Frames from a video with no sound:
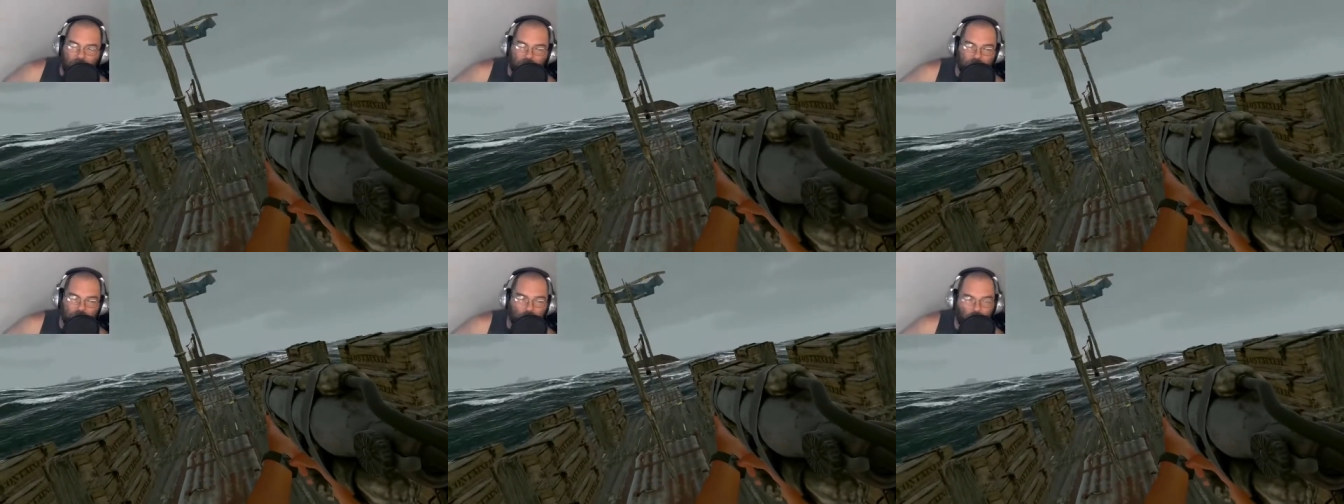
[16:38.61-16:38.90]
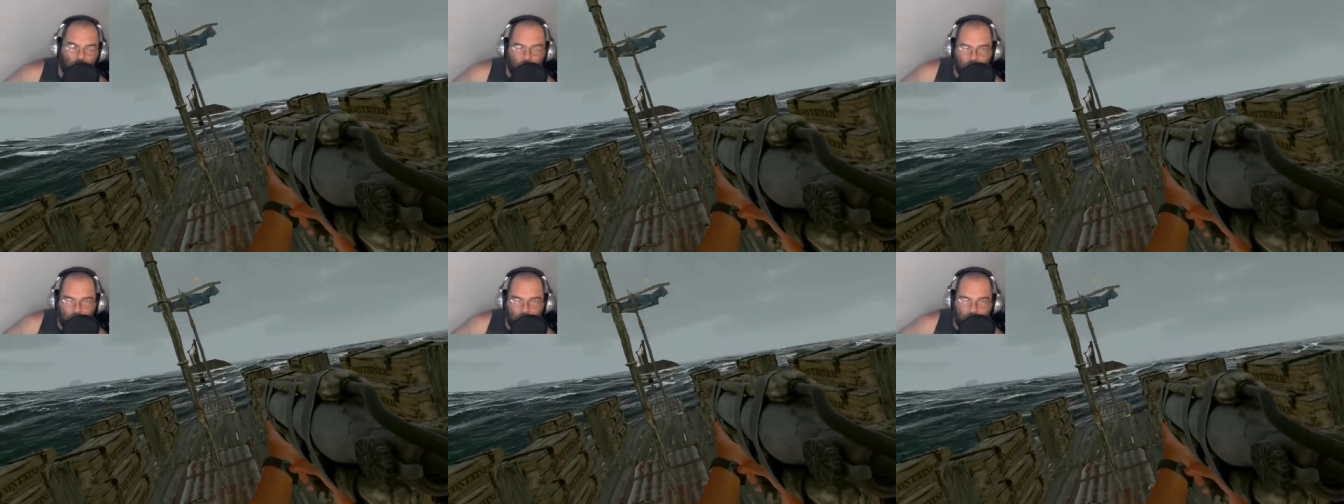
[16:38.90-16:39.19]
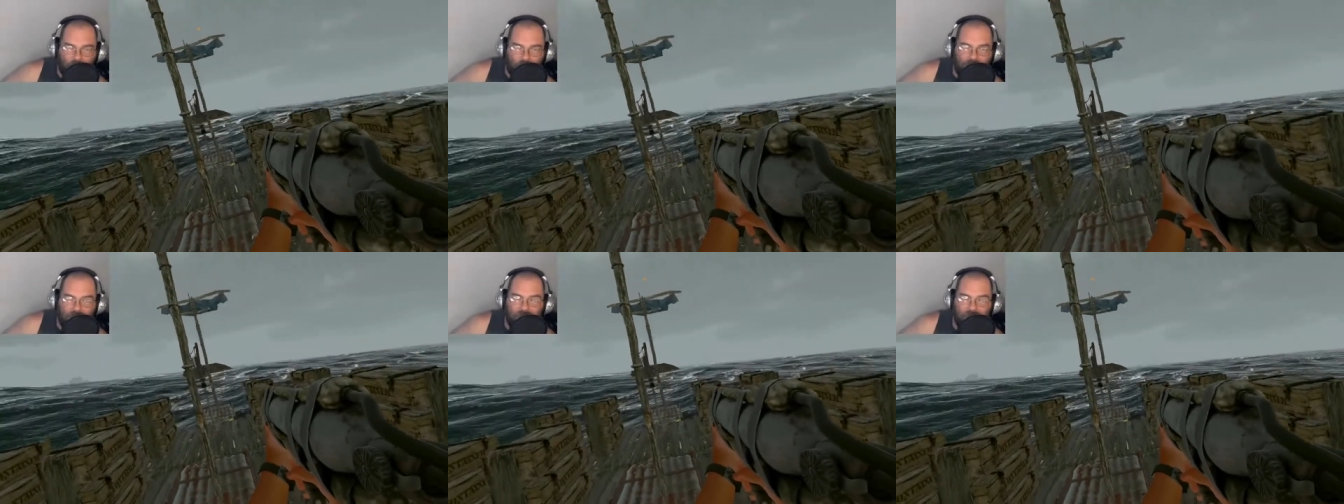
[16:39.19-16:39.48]
storm to
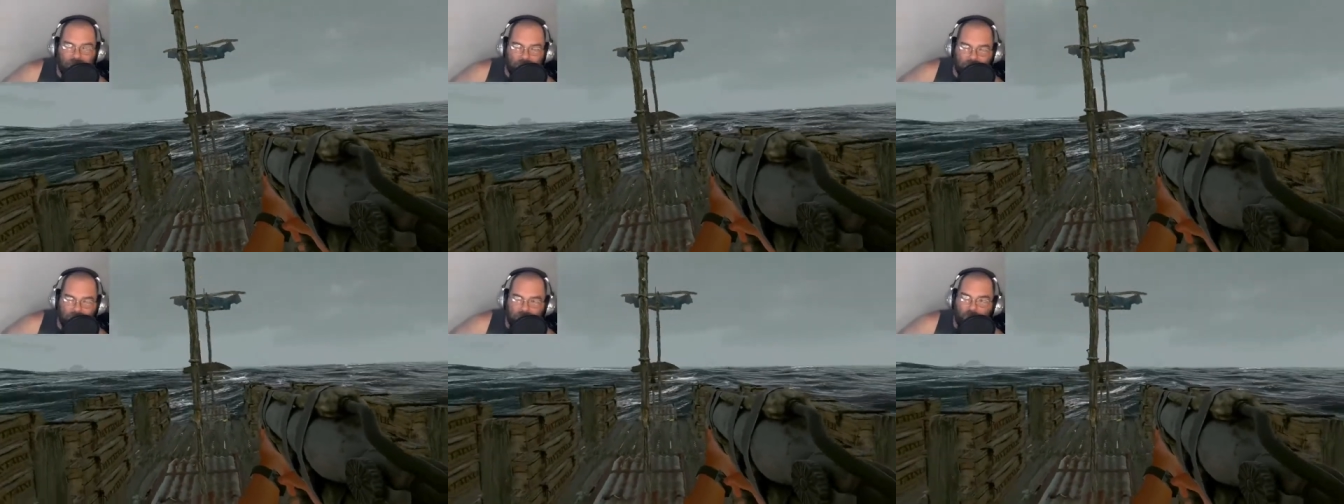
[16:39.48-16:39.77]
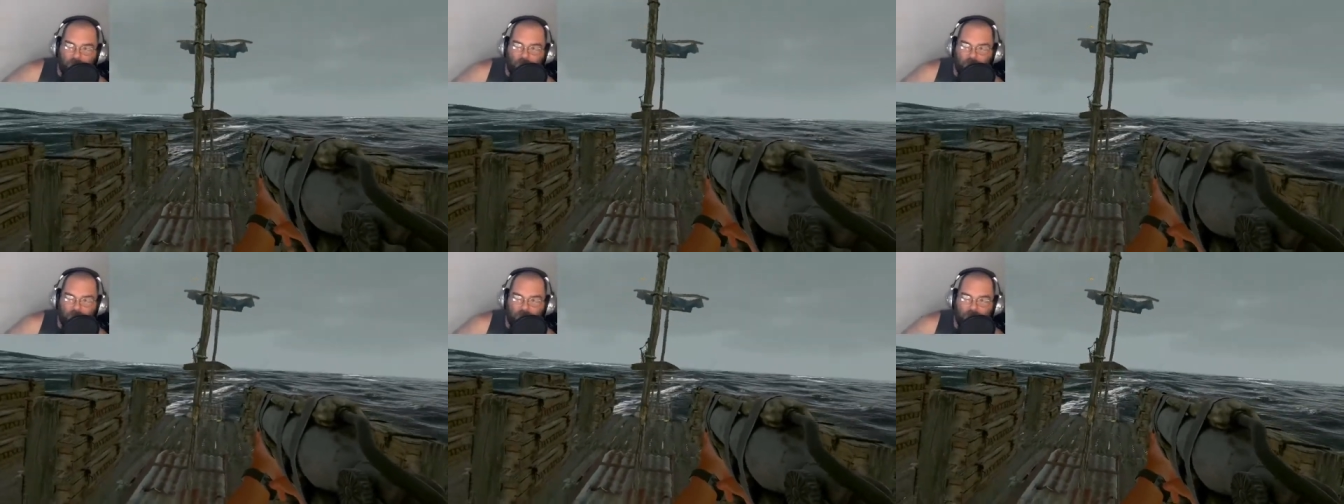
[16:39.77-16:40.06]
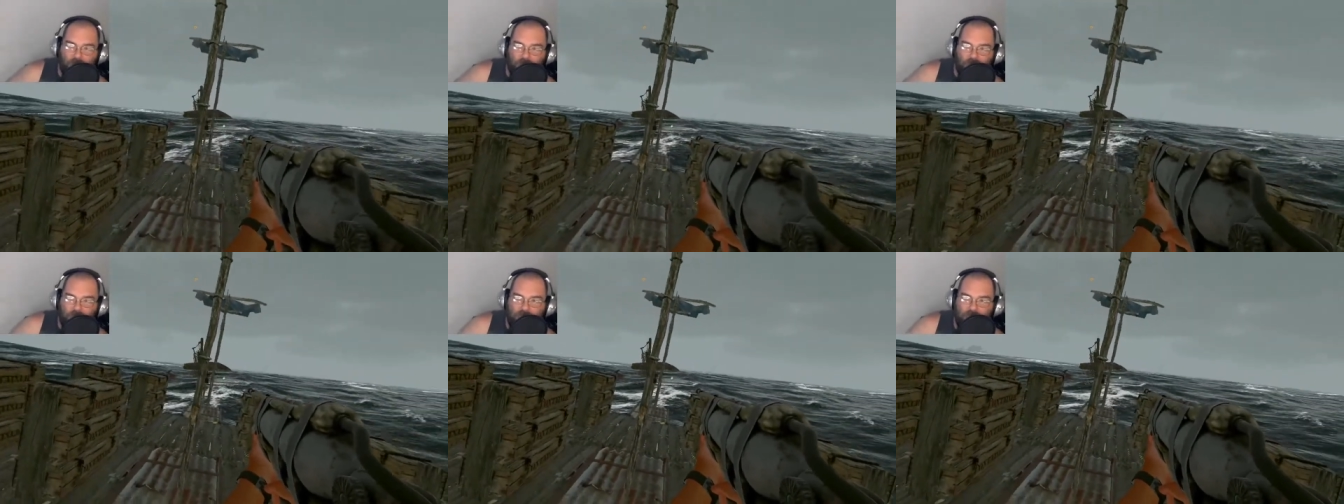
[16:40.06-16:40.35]
pass and then we're going
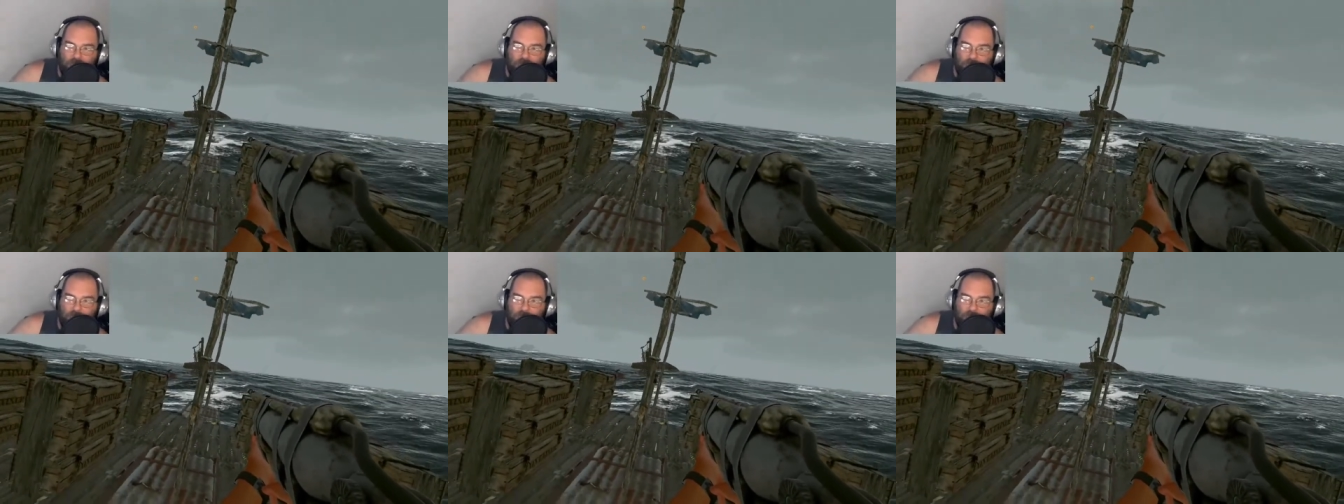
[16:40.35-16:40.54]
to fight the